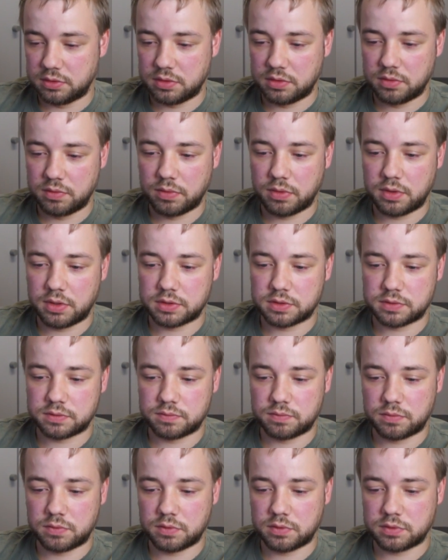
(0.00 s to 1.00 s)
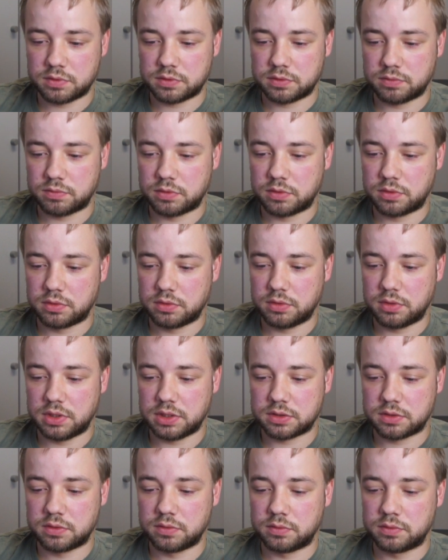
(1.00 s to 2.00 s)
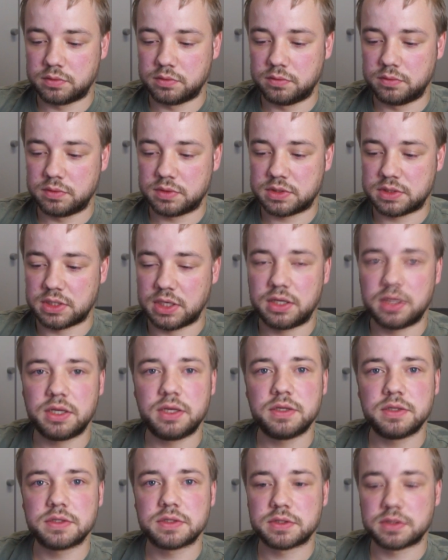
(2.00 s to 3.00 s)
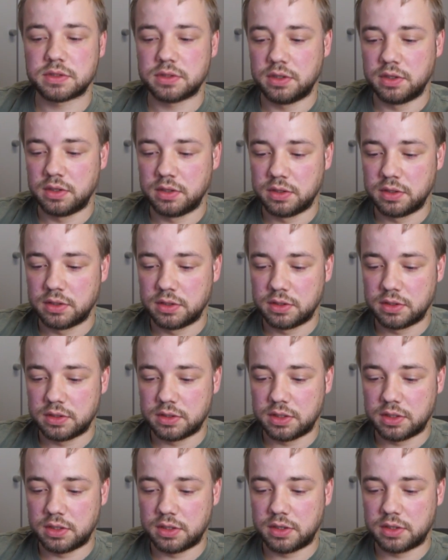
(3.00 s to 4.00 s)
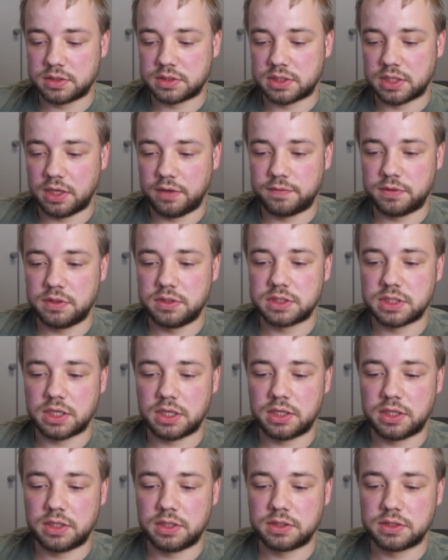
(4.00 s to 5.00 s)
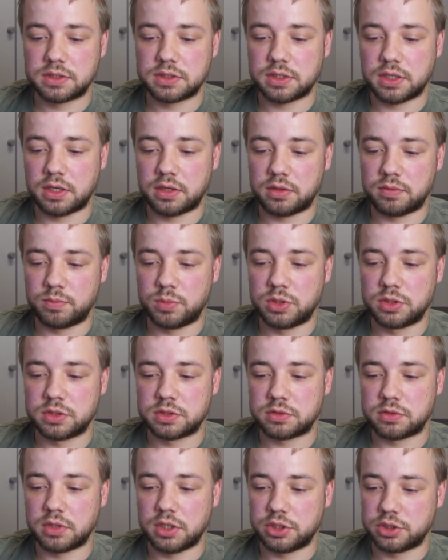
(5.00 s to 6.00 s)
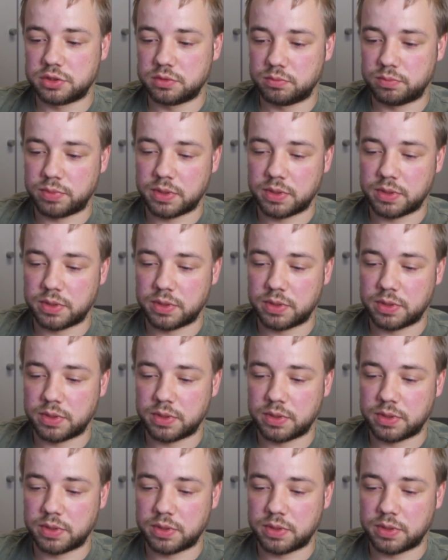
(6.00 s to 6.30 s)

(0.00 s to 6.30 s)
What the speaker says: No, that's more strong. Let's go to settings, safety settings, administration,